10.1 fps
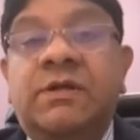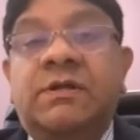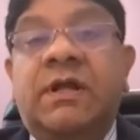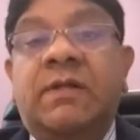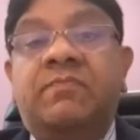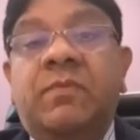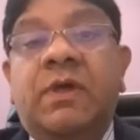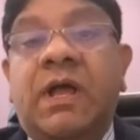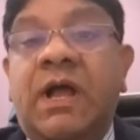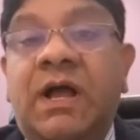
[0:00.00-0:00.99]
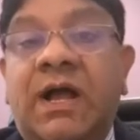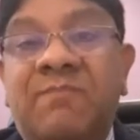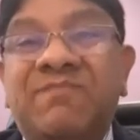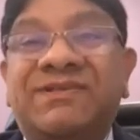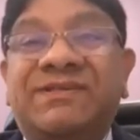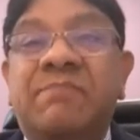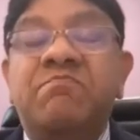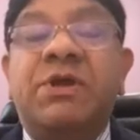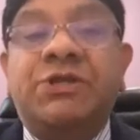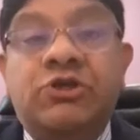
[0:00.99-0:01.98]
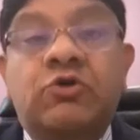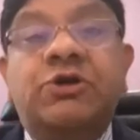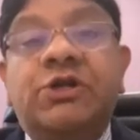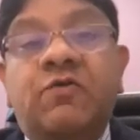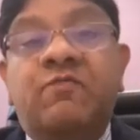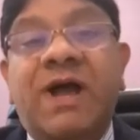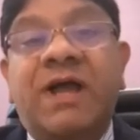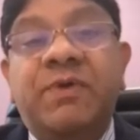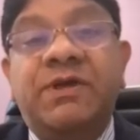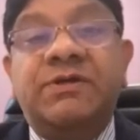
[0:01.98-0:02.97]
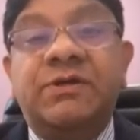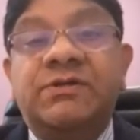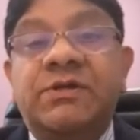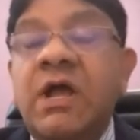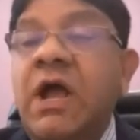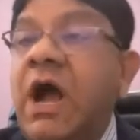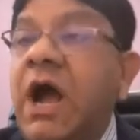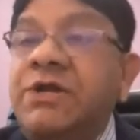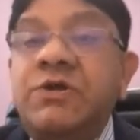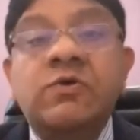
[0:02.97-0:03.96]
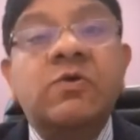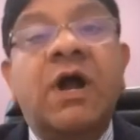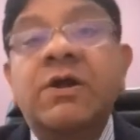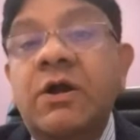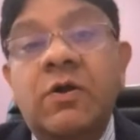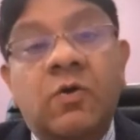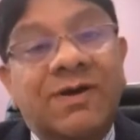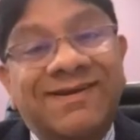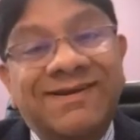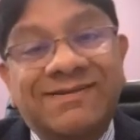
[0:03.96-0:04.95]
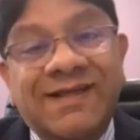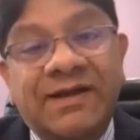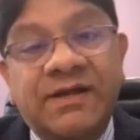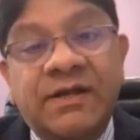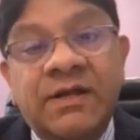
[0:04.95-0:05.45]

I must say majority of my patients I do under local anesthetic.